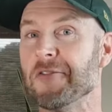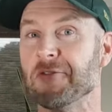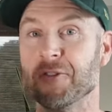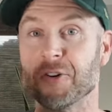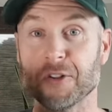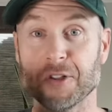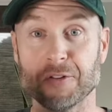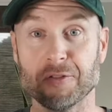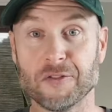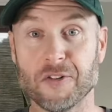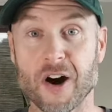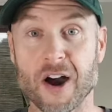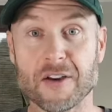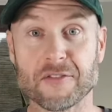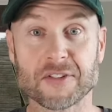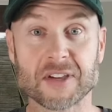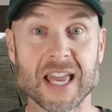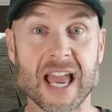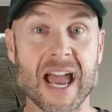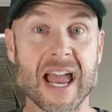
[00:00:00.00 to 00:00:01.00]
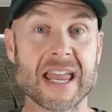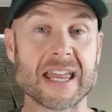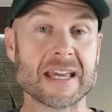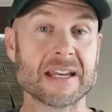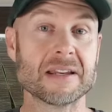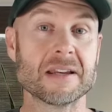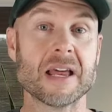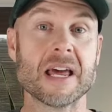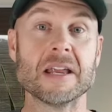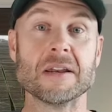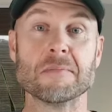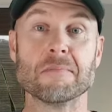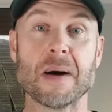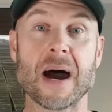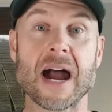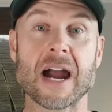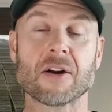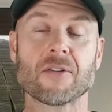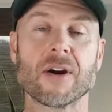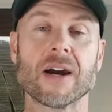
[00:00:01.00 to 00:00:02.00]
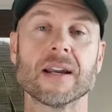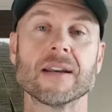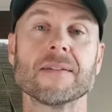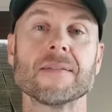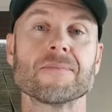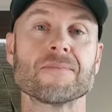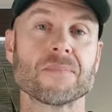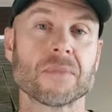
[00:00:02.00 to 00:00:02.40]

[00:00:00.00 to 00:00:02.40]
for the 5K and, and park run.